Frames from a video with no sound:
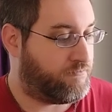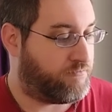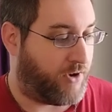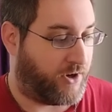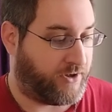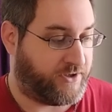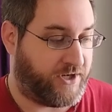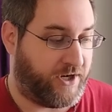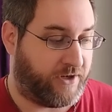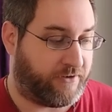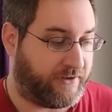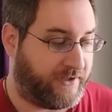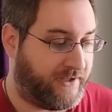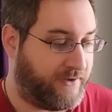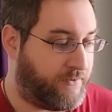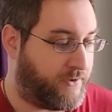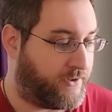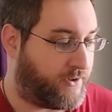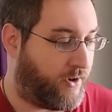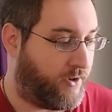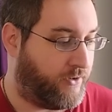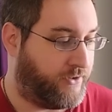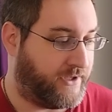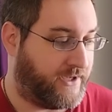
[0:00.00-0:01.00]
particularly with
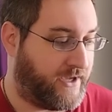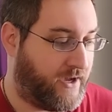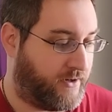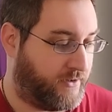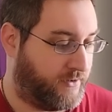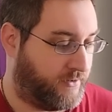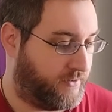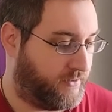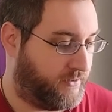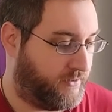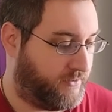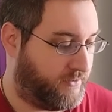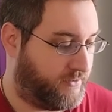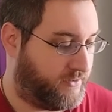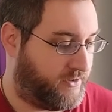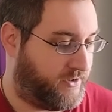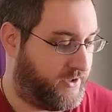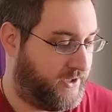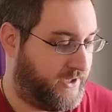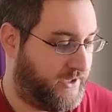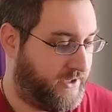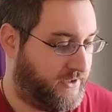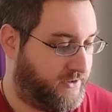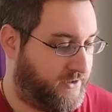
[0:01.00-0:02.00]
all the
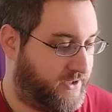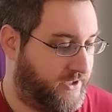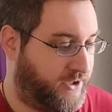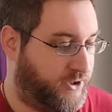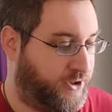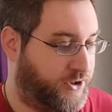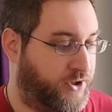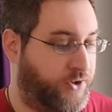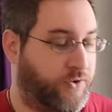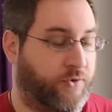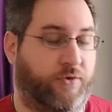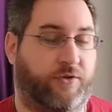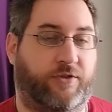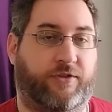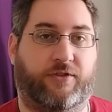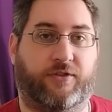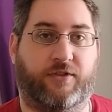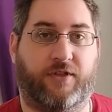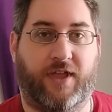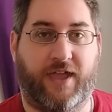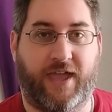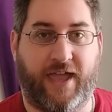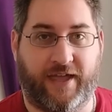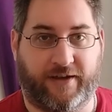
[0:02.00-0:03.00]
youth
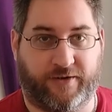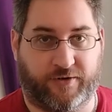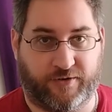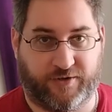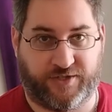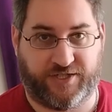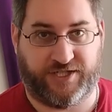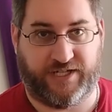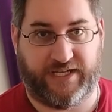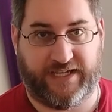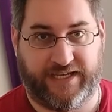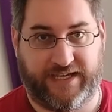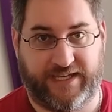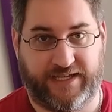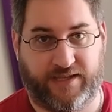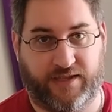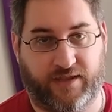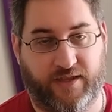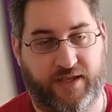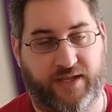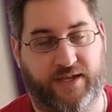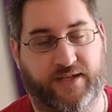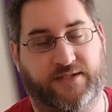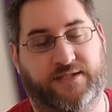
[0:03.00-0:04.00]
energy
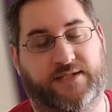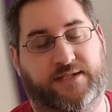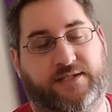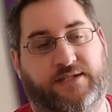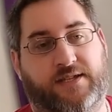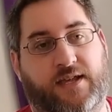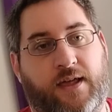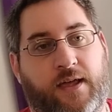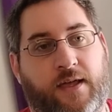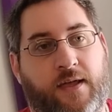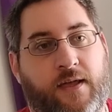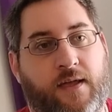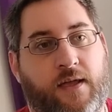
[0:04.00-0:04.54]
in this,